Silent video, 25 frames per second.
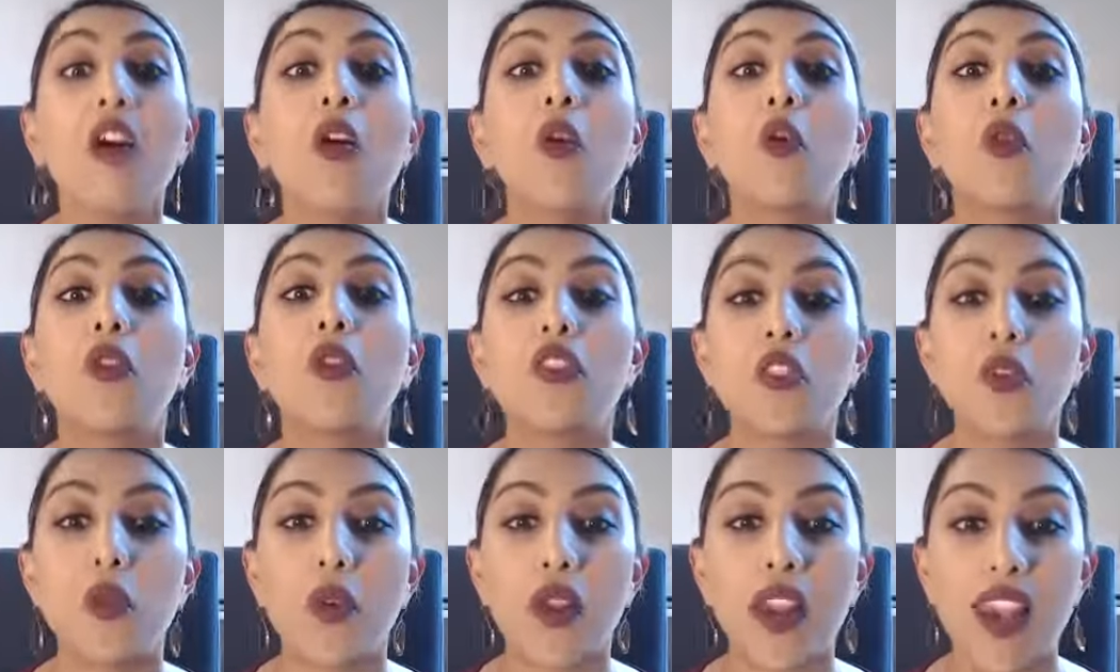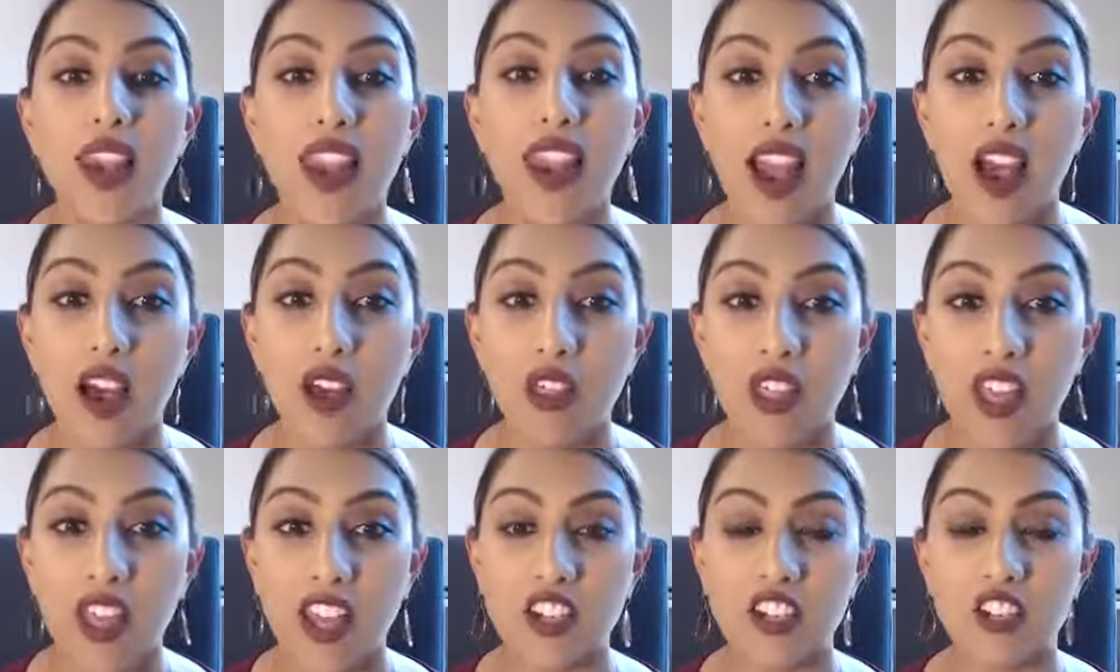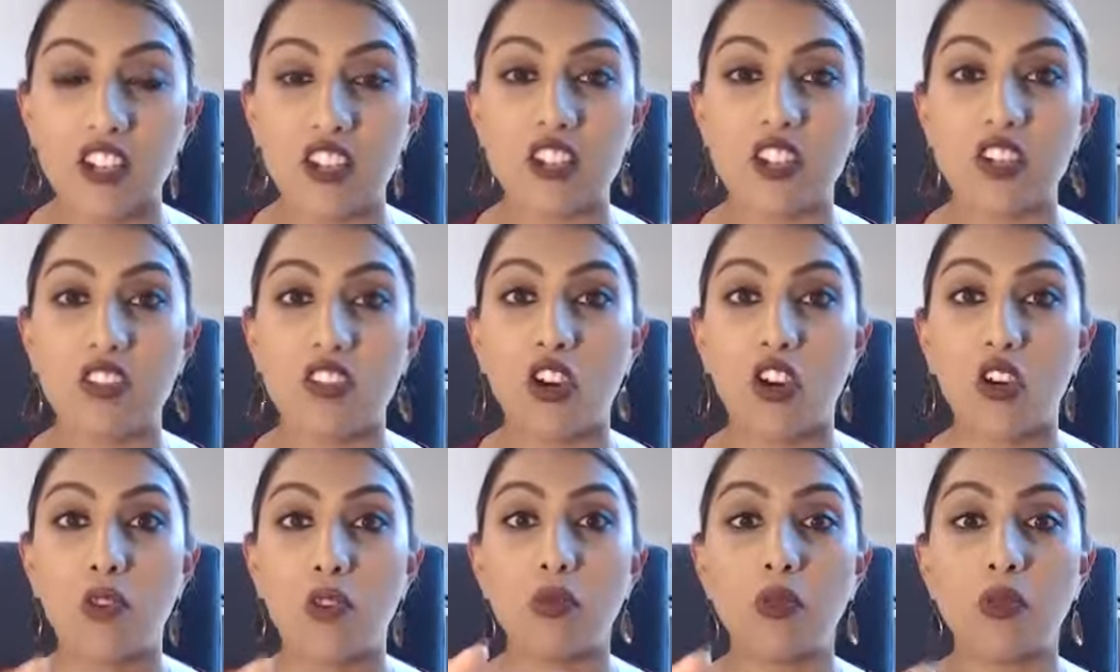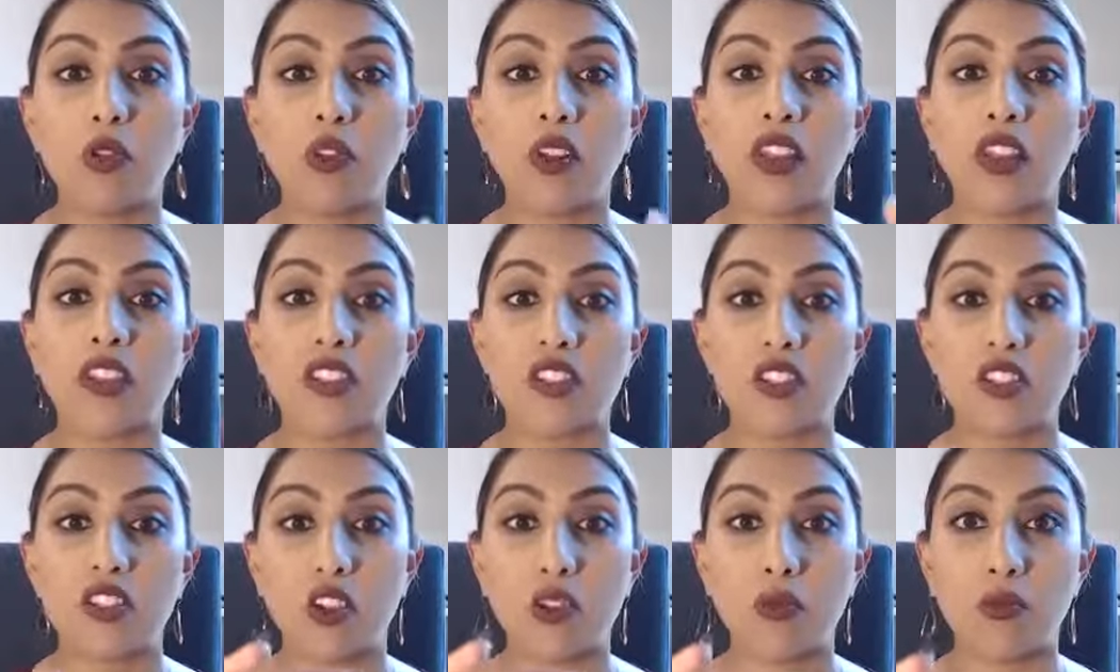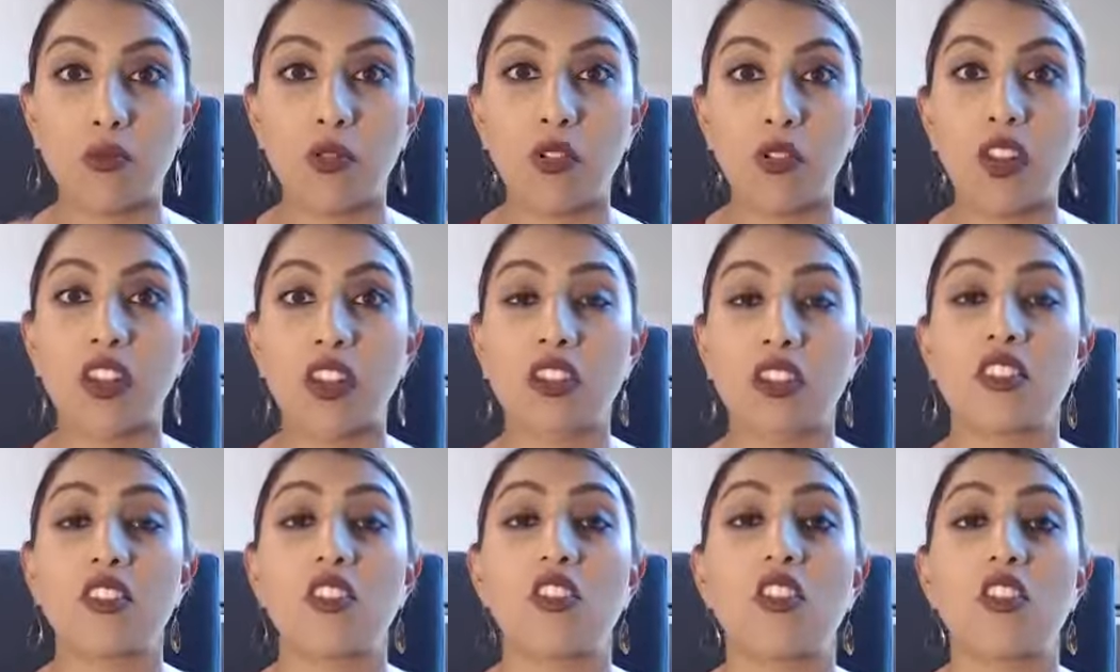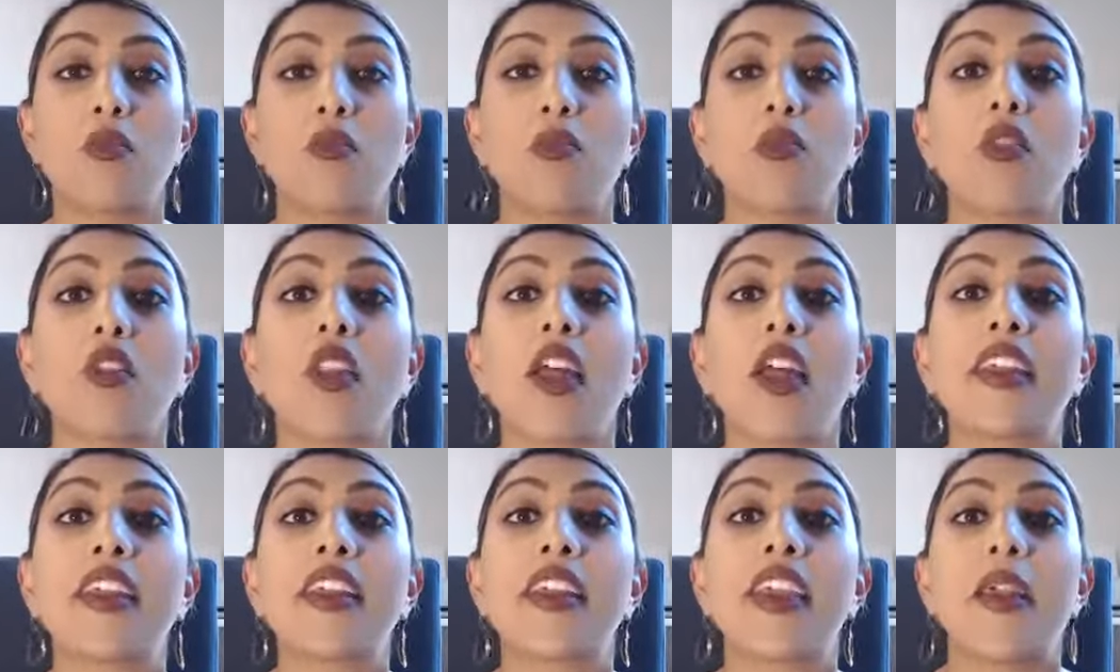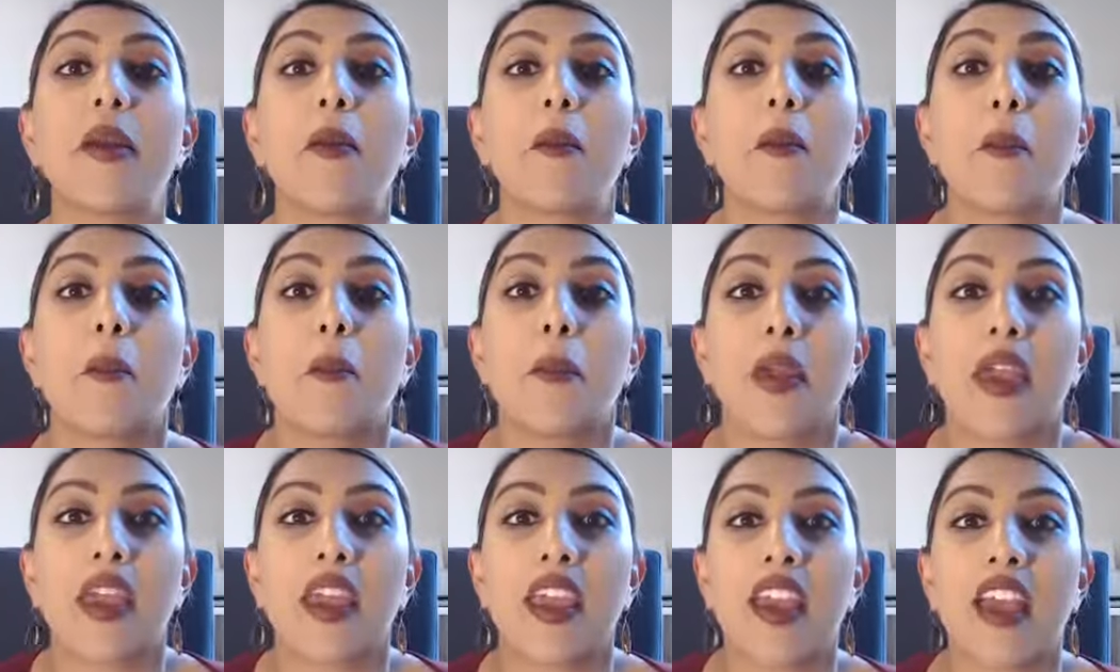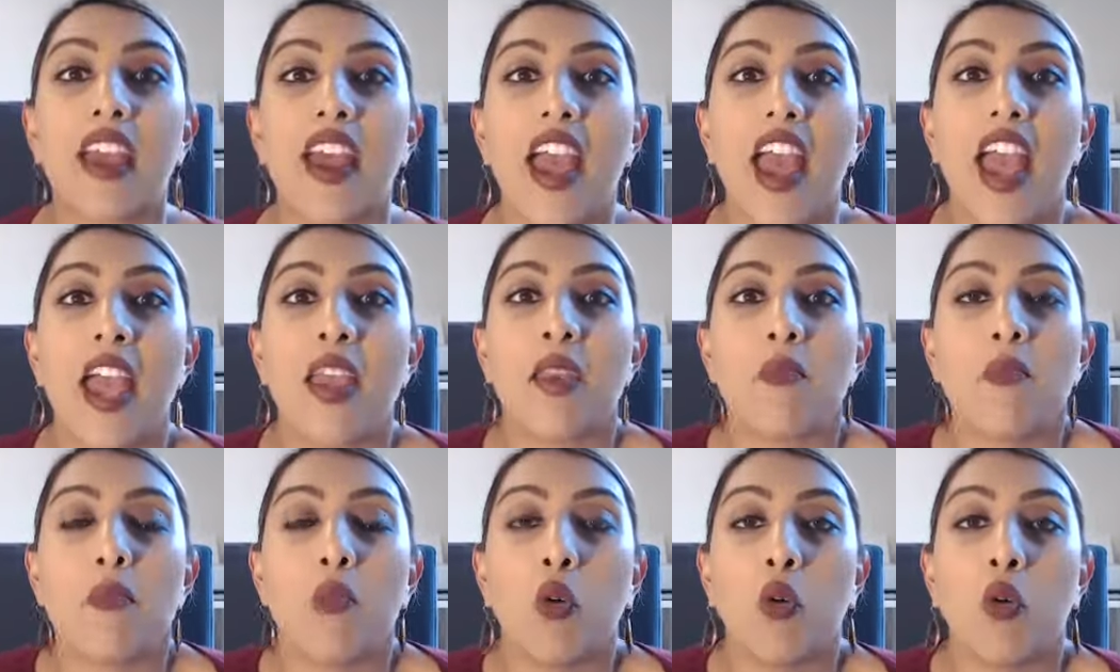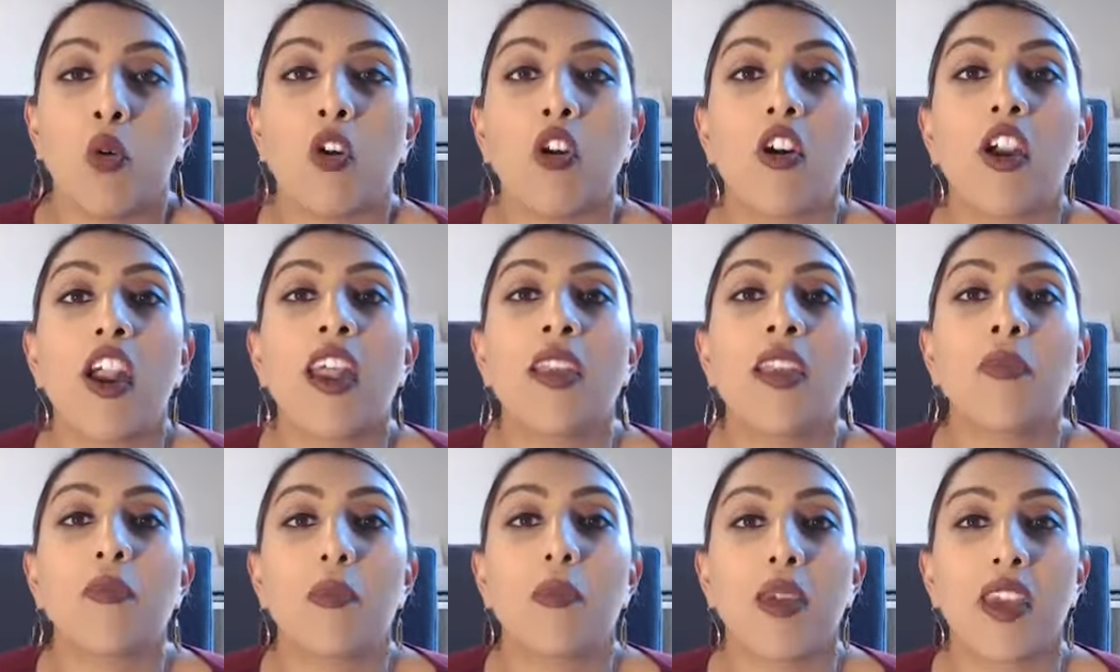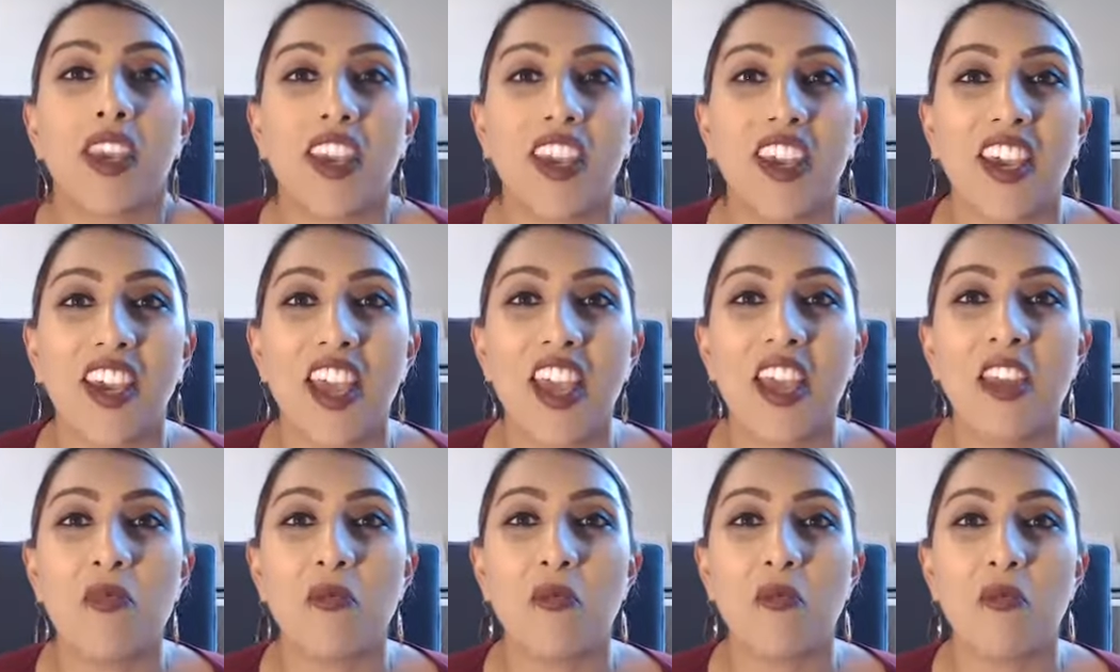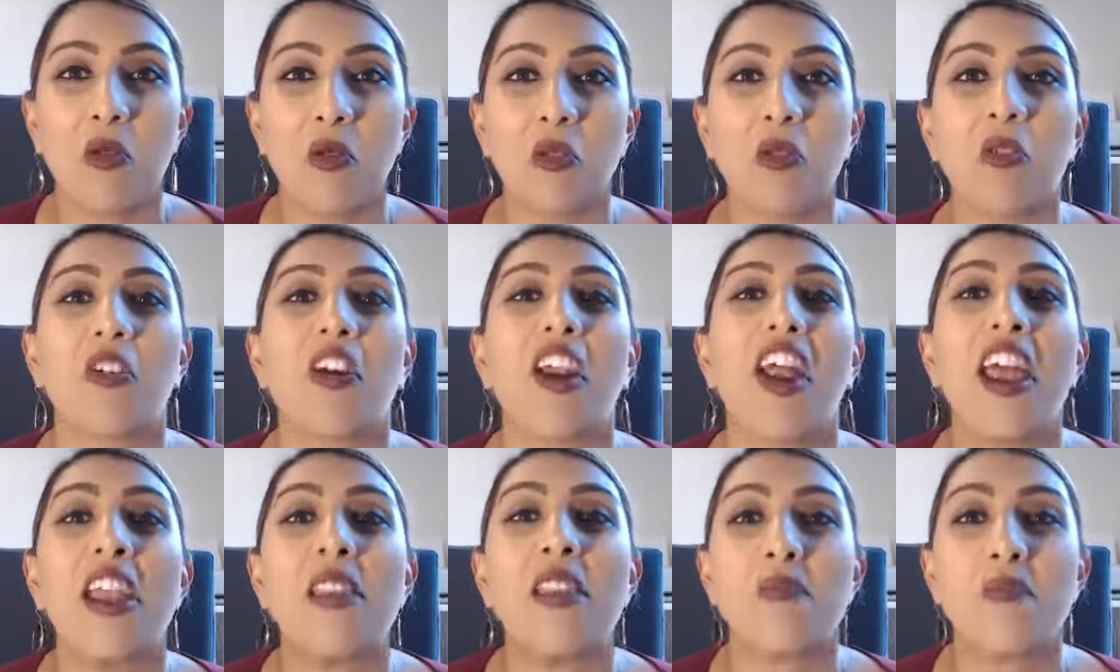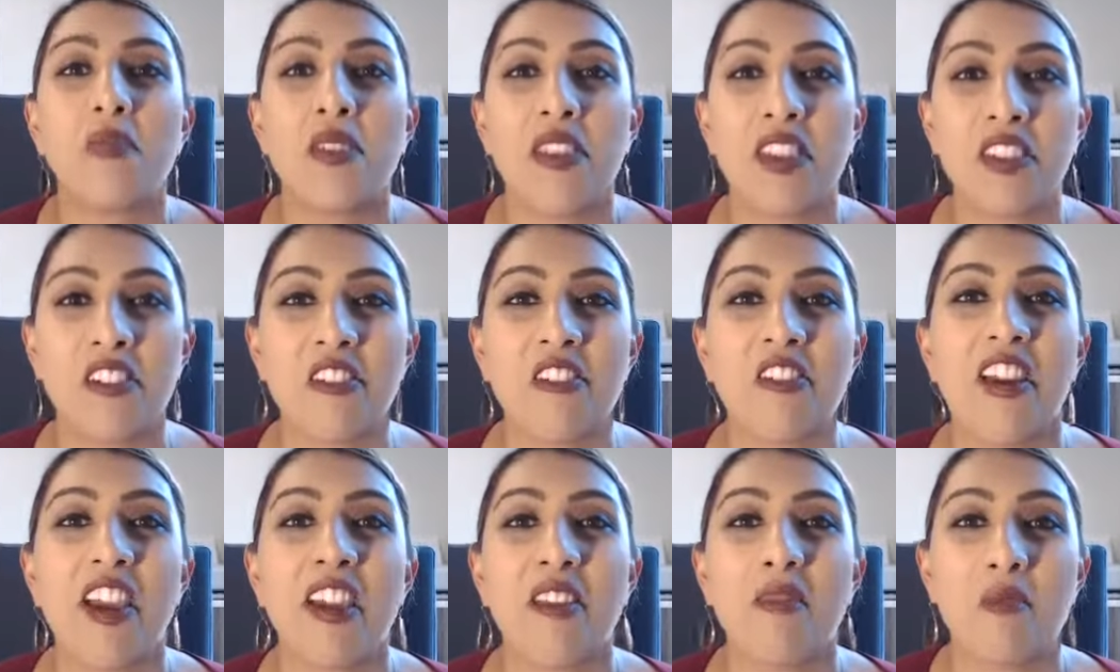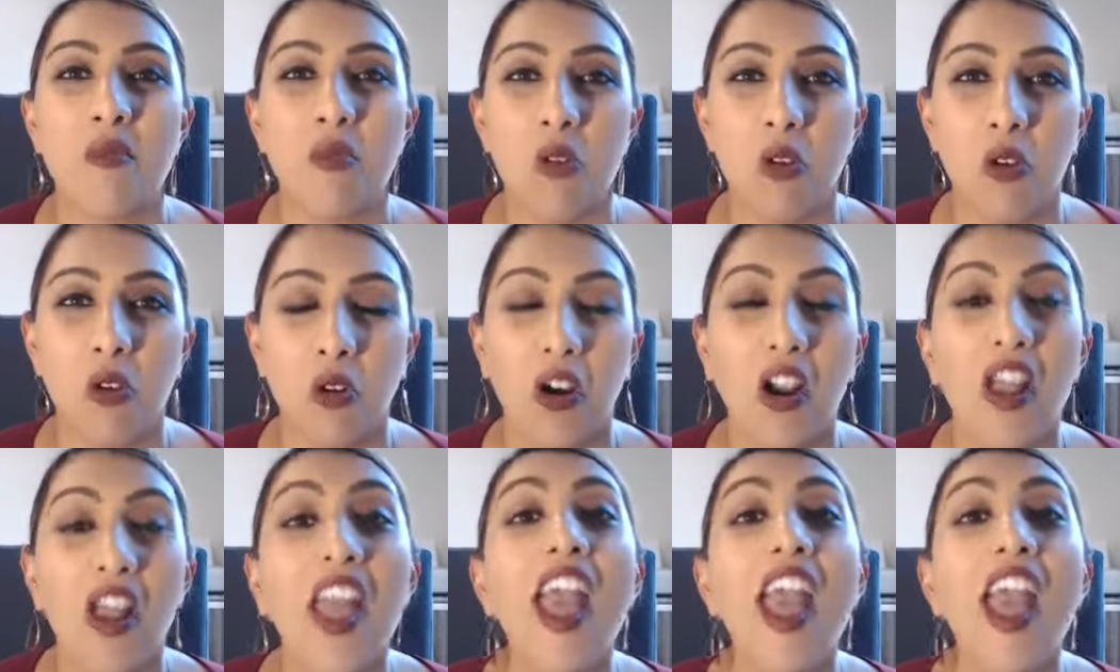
Would you allow that to snowball and snowball and snowball and get bigger and more and bigger and more and bigger and more?